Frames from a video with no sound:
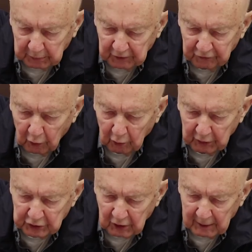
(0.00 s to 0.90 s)
before
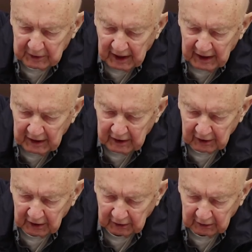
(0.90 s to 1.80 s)
we dropped
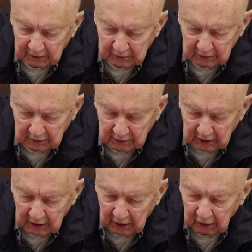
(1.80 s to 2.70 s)
anything,
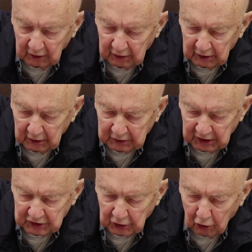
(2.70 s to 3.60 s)

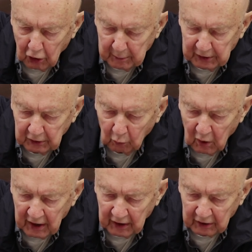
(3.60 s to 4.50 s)
just arming the
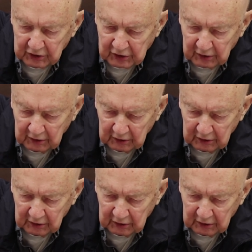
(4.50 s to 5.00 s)
wires,